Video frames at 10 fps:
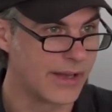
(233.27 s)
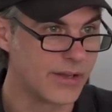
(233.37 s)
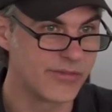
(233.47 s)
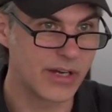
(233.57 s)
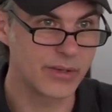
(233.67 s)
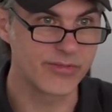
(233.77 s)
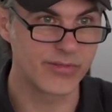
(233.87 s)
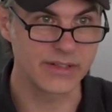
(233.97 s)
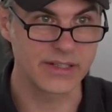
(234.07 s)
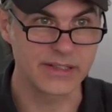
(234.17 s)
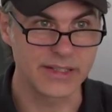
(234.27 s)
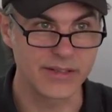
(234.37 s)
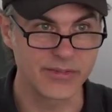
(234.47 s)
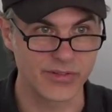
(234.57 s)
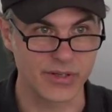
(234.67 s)
And it very
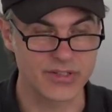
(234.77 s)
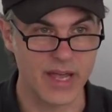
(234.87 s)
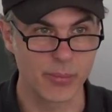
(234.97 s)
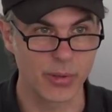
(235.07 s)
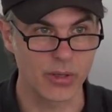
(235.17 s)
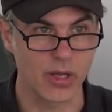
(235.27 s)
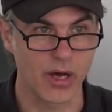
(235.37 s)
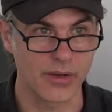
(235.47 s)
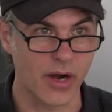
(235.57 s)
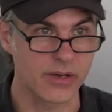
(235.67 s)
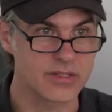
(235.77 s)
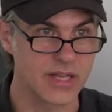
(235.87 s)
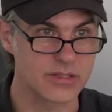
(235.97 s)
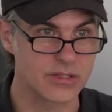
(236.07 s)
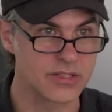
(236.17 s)
funnily, for example, an artist
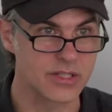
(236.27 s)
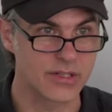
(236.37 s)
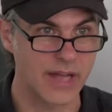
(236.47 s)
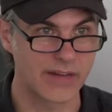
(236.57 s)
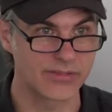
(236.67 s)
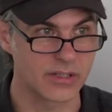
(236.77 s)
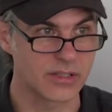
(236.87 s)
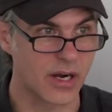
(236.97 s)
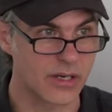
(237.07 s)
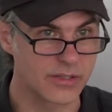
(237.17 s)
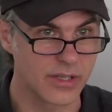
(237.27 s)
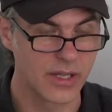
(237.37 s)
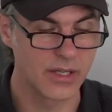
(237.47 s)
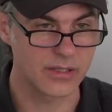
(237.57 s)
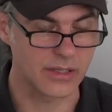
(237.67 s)
that's considered avant-garde,
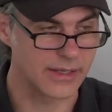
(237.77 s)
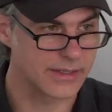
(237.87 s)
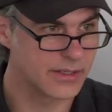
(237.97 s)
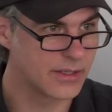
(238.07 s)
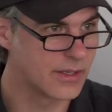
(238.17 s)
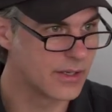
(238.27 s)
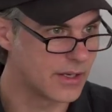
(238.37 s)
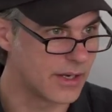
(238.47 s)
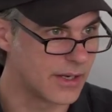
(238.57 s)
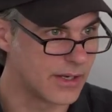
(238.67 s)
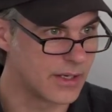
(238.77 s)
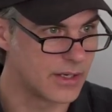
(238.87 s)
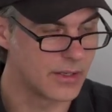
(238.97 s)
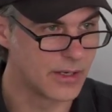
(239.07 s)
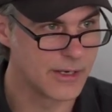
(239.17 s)
like
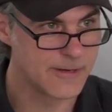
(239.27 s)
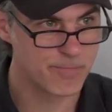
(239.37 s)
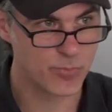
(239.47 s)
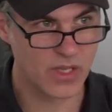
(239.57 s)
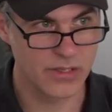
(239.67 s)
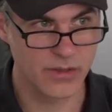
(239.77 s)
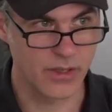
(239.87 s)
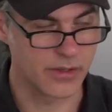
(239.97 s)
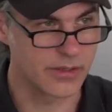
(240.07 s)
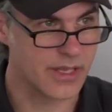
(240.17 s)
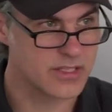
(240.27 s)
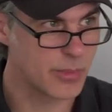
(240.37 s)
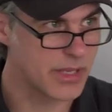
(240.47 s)
the Yes